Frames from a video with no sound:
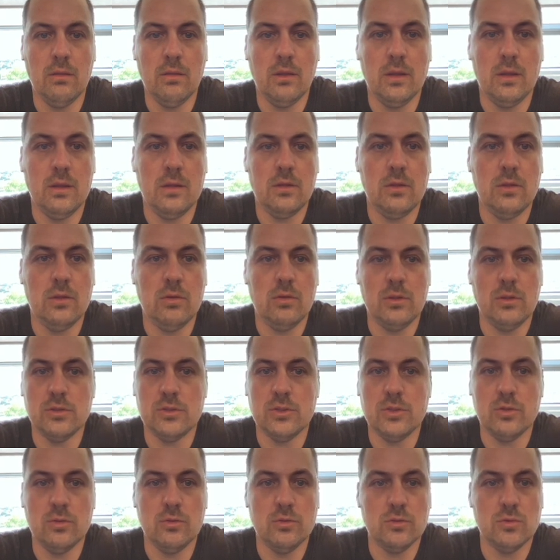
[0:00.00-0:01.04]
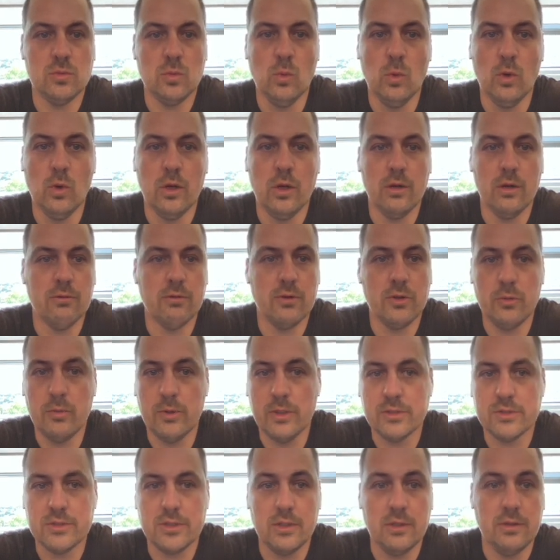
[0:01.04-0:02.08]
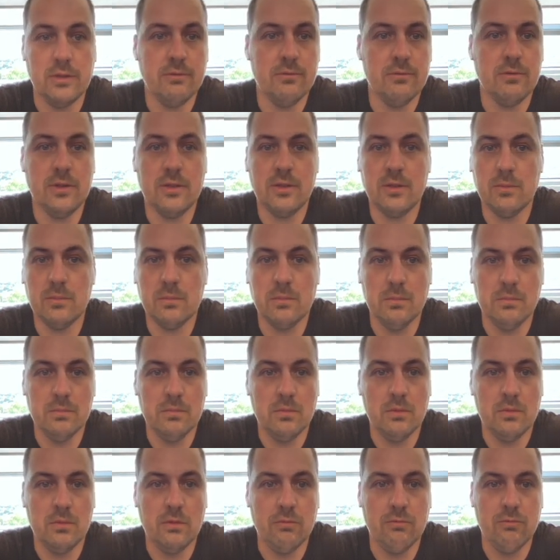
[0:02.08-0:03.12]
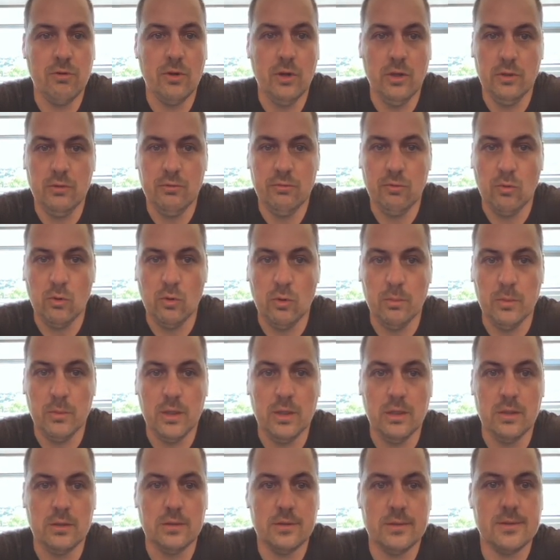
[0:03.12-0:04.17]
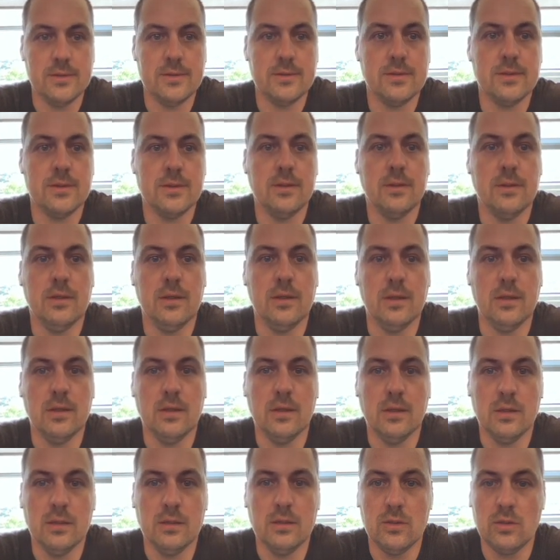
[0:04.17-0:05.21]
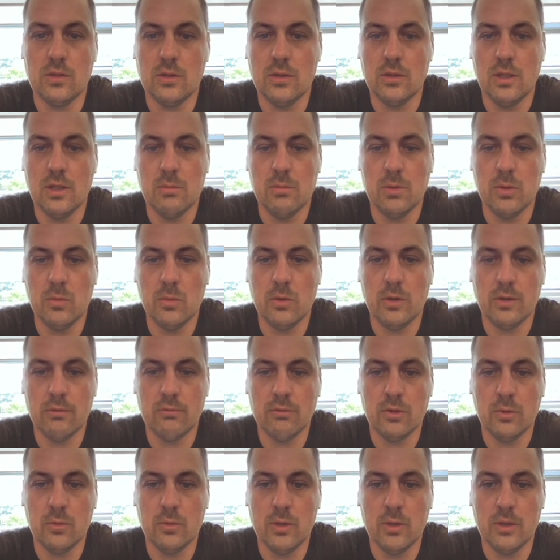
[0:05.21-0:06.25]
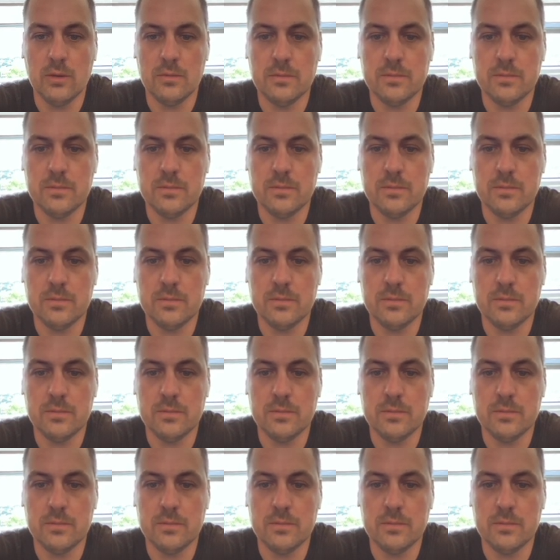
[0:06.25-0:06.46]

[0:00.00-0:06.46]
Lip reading: then you can choose wherever you want to save them, file format, and you can name it whatever you want.